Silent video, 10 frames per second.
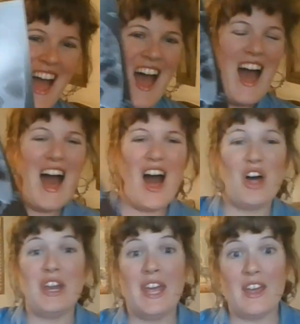
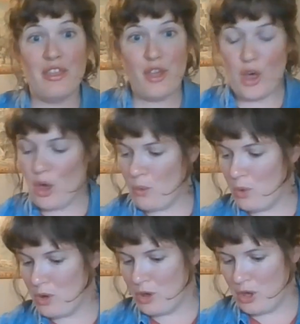Out in the
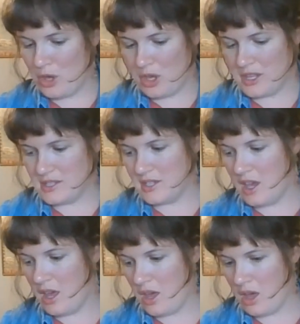woods,
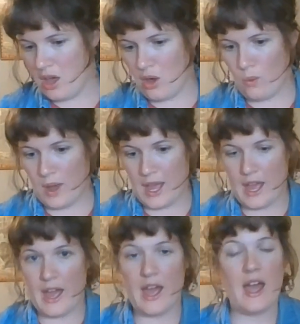
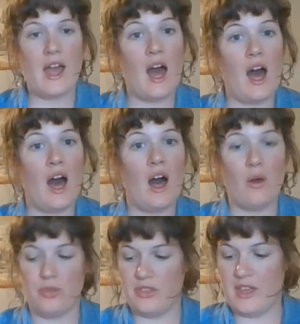away
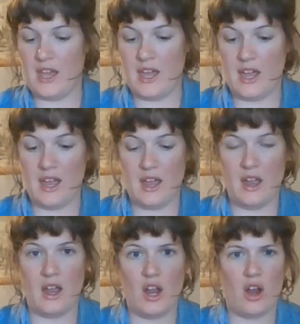out
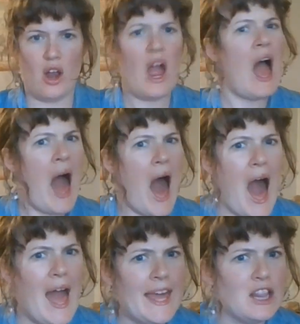there.
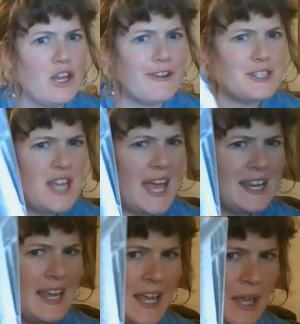I looked at
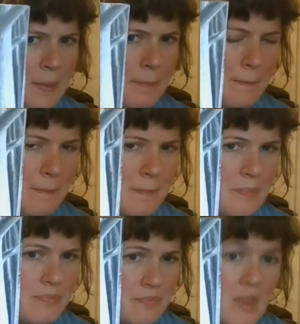him,
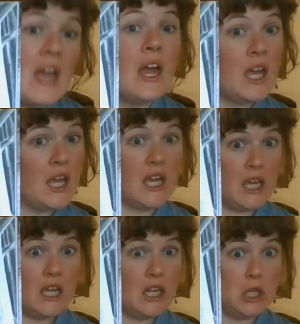
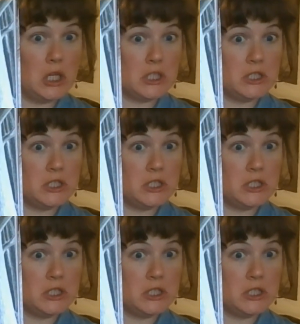he looked